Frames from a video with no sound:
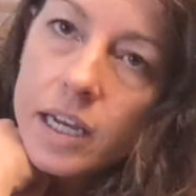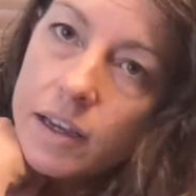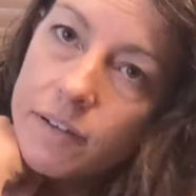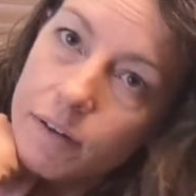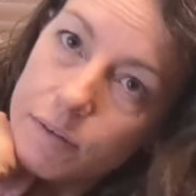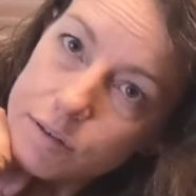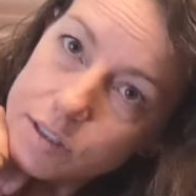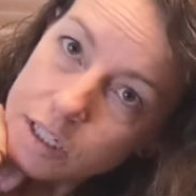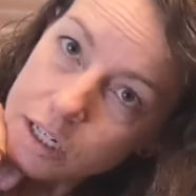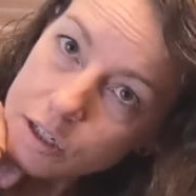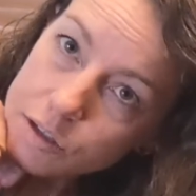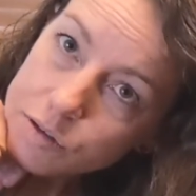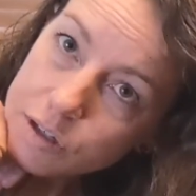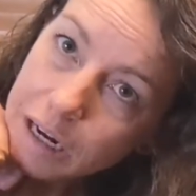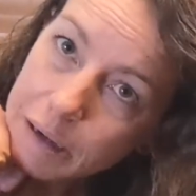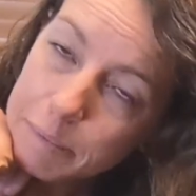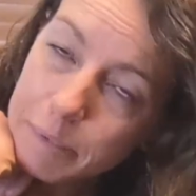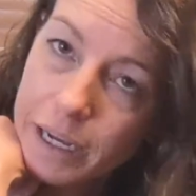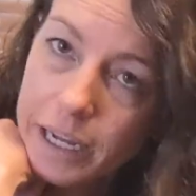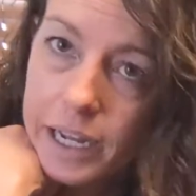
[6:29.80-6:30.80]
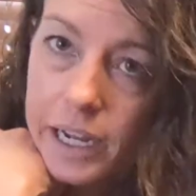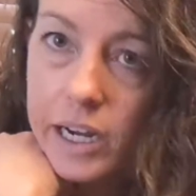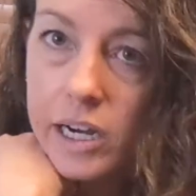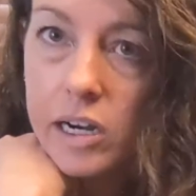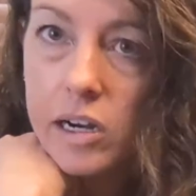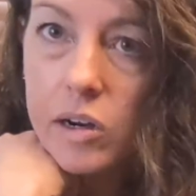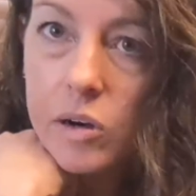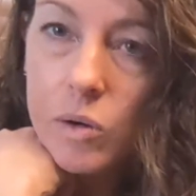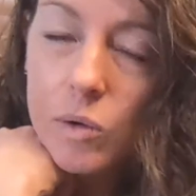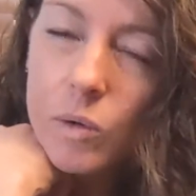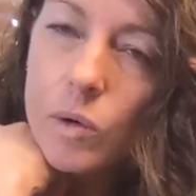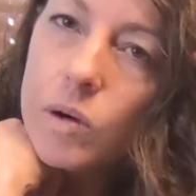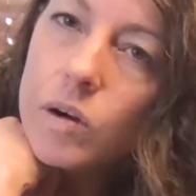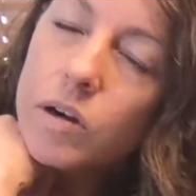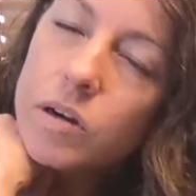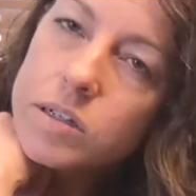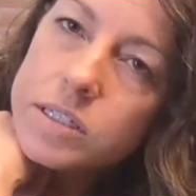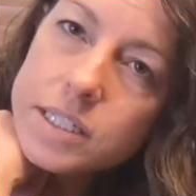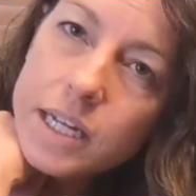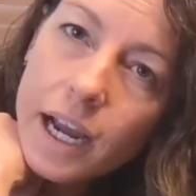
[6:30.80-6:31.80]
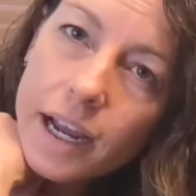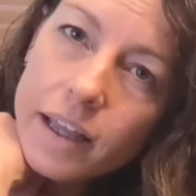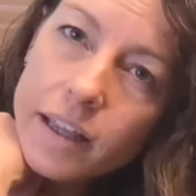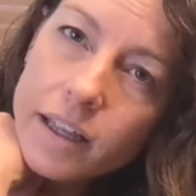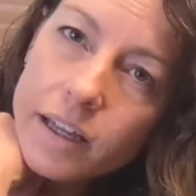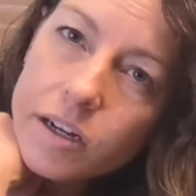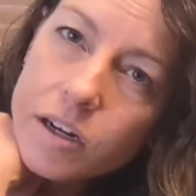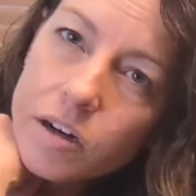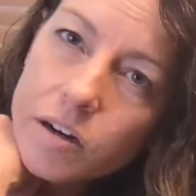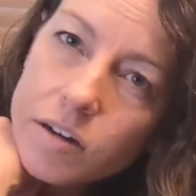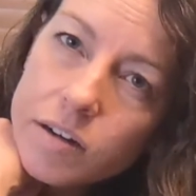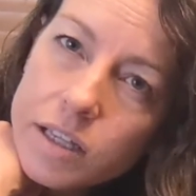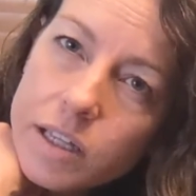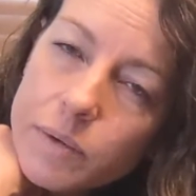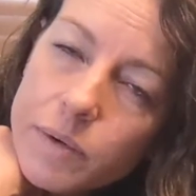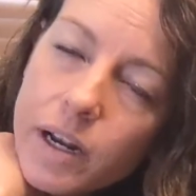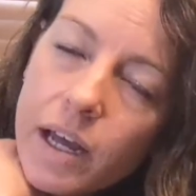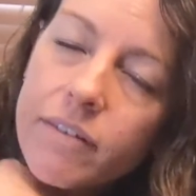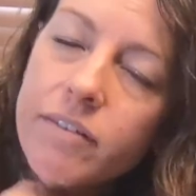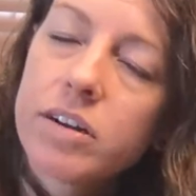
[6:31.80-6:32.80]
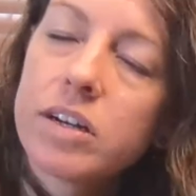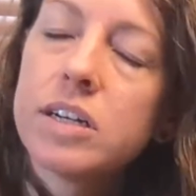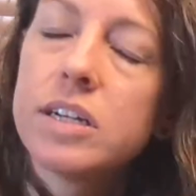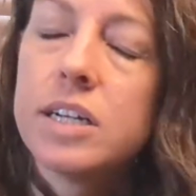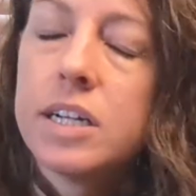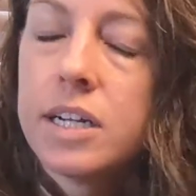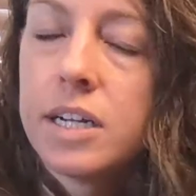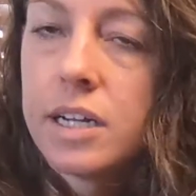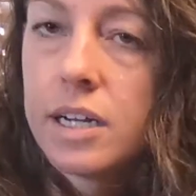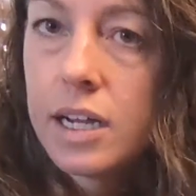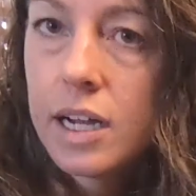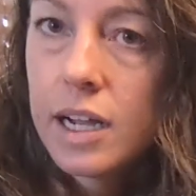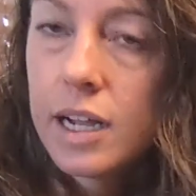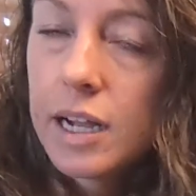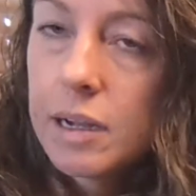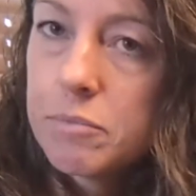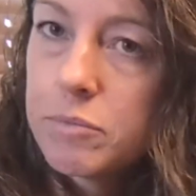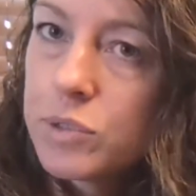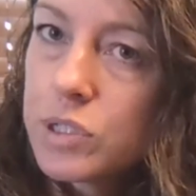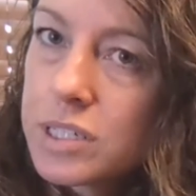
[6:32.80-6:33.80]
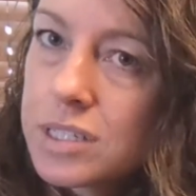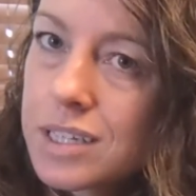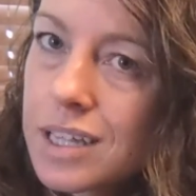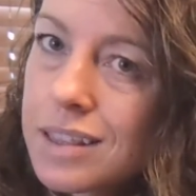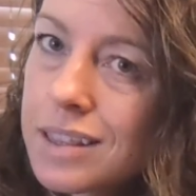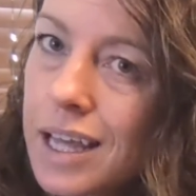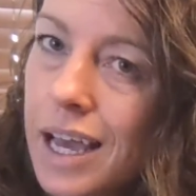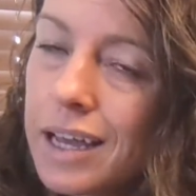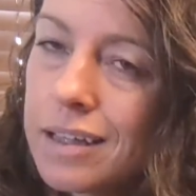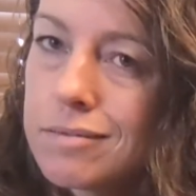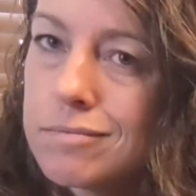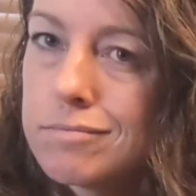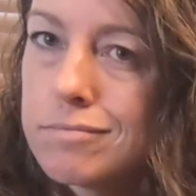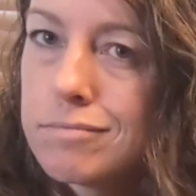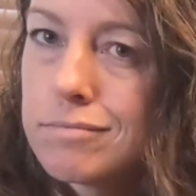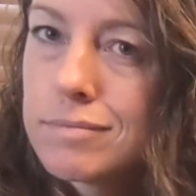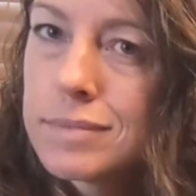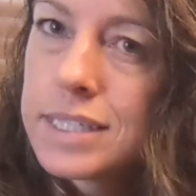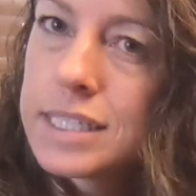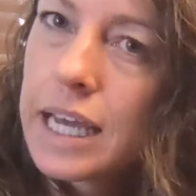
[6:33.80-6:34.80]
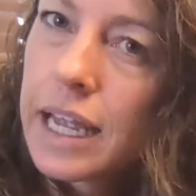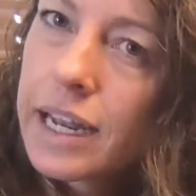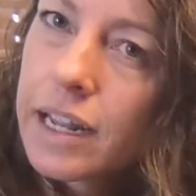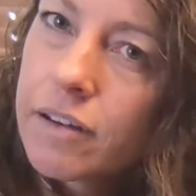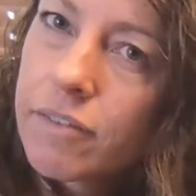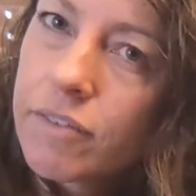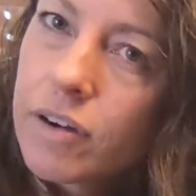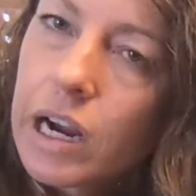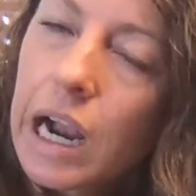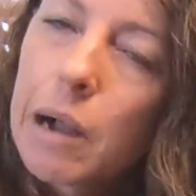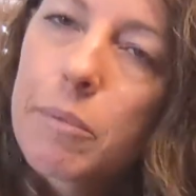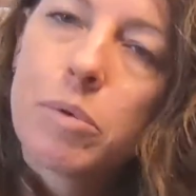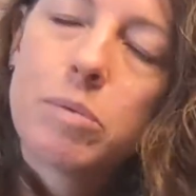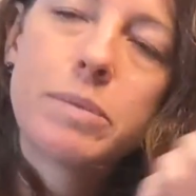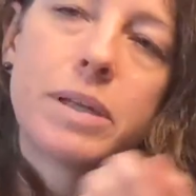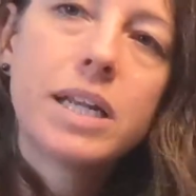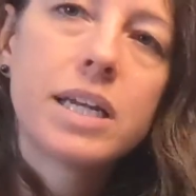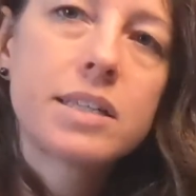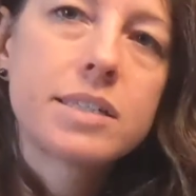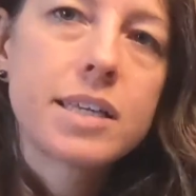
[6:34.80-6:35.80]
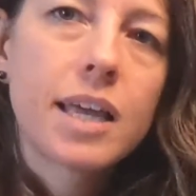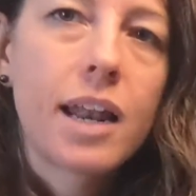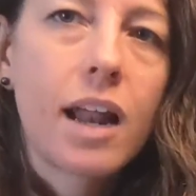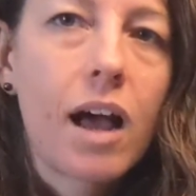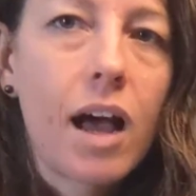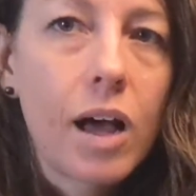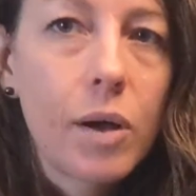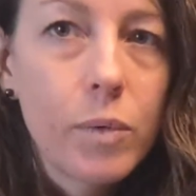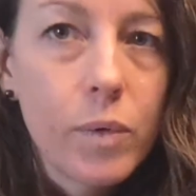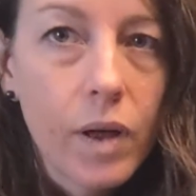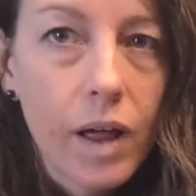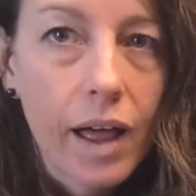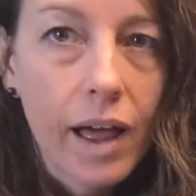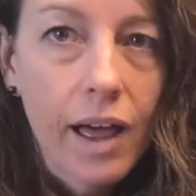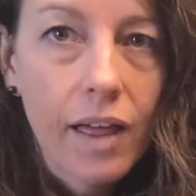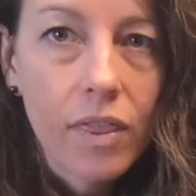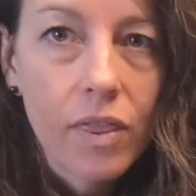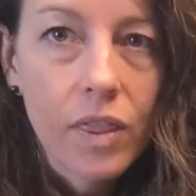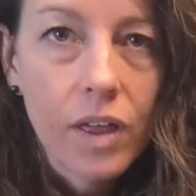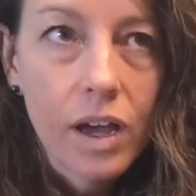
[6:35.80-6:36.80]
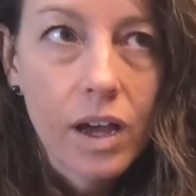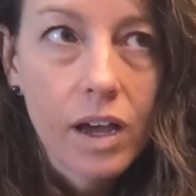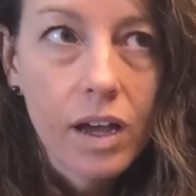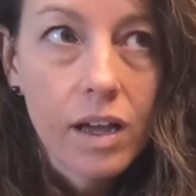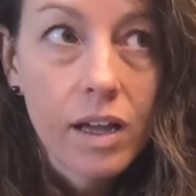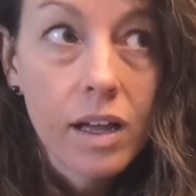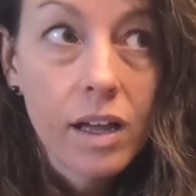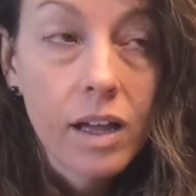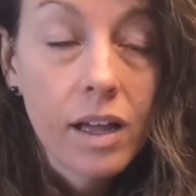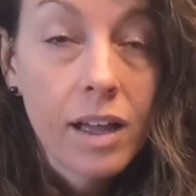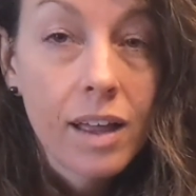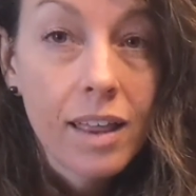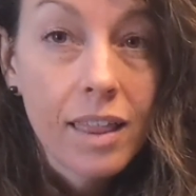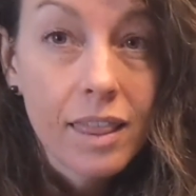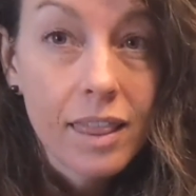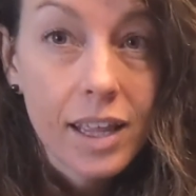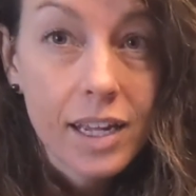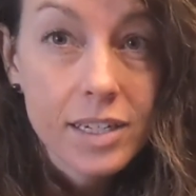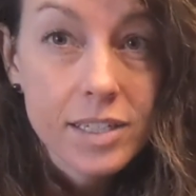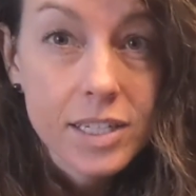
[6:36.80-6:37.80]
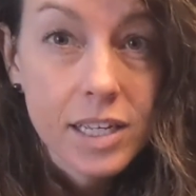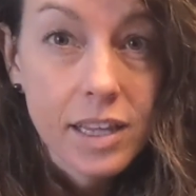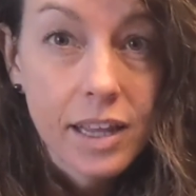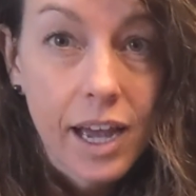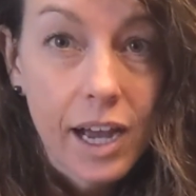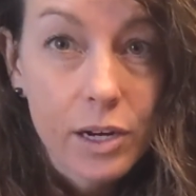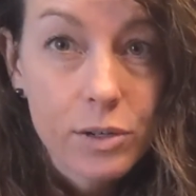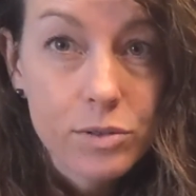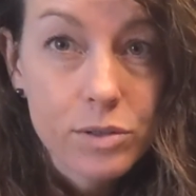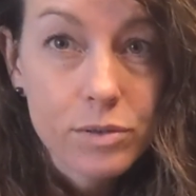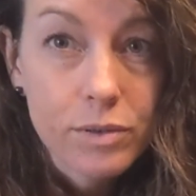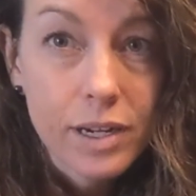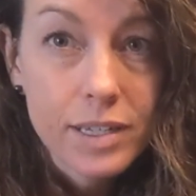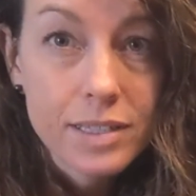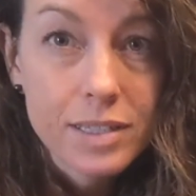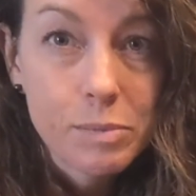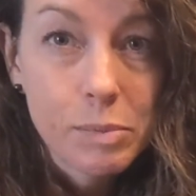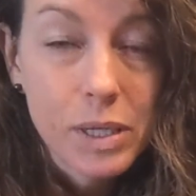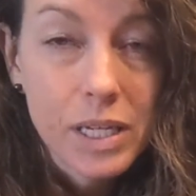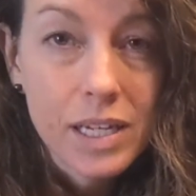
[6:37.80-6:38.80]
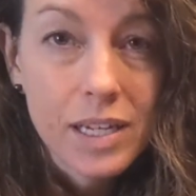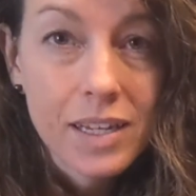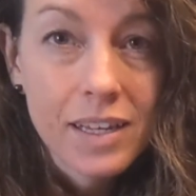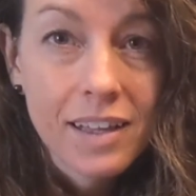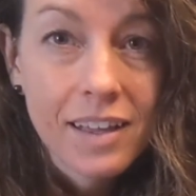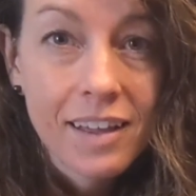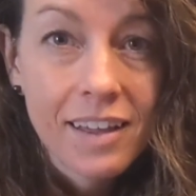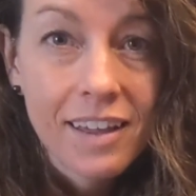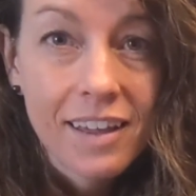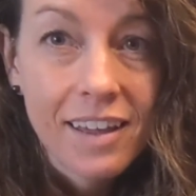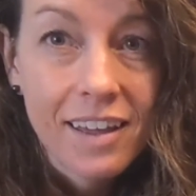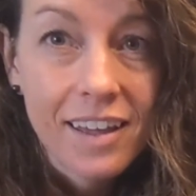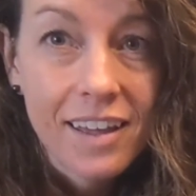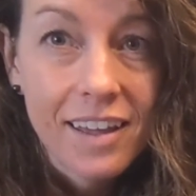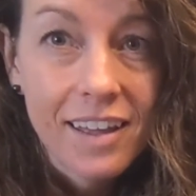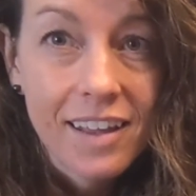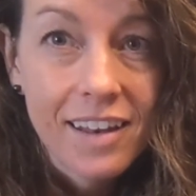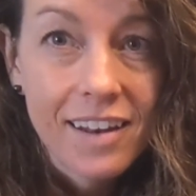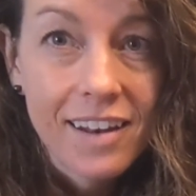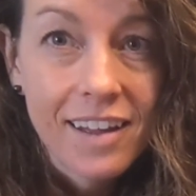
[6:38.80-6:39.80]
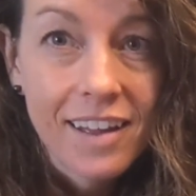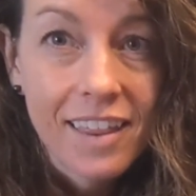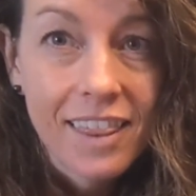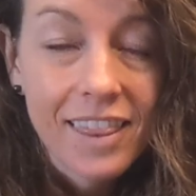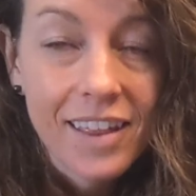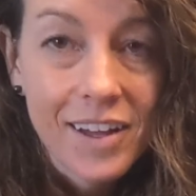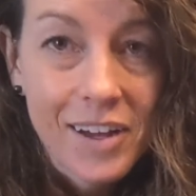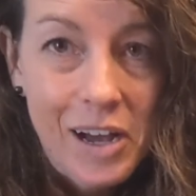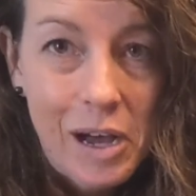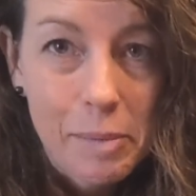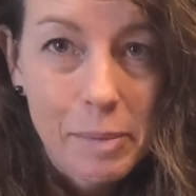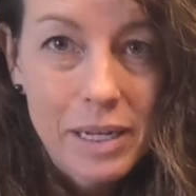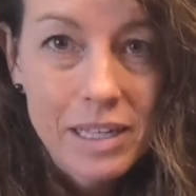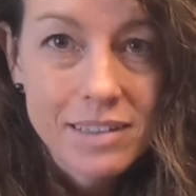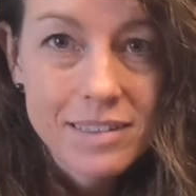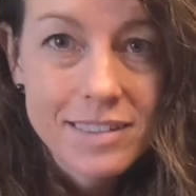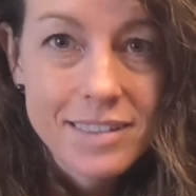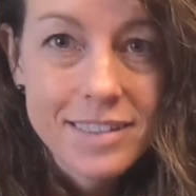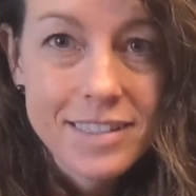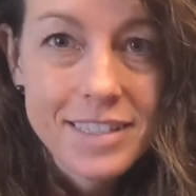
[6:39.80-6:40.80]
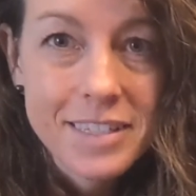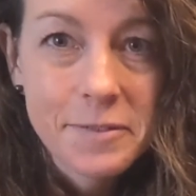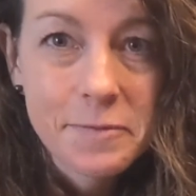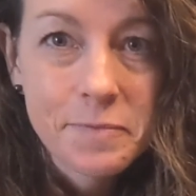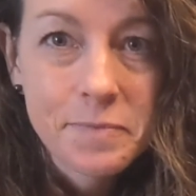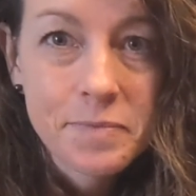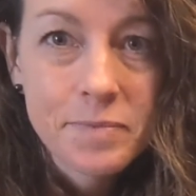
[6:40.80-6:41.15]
if I was going to dry my hair or style it, curl it, whatever, just let that set in for a couple minutes, and I will add the link to the actual recipe in the comments.